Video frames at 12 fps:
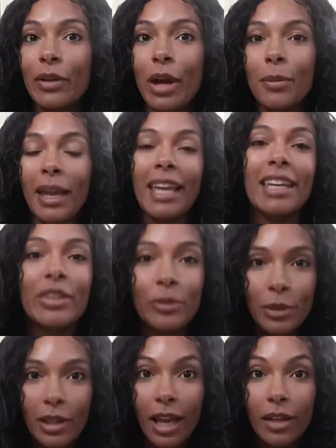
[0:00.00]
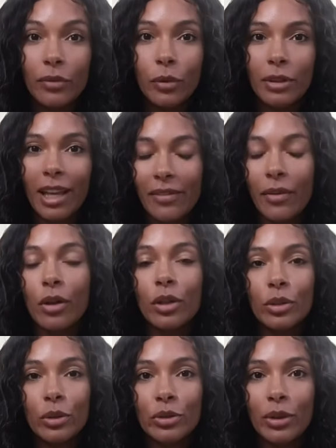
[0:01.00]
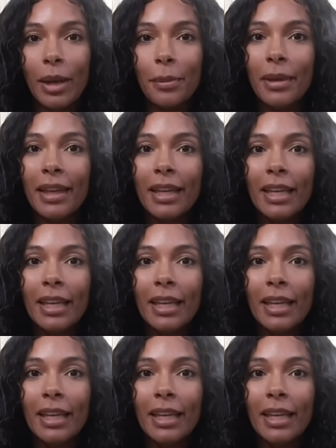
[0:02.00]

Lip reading: from a 3-night, 4-day fall canoe trip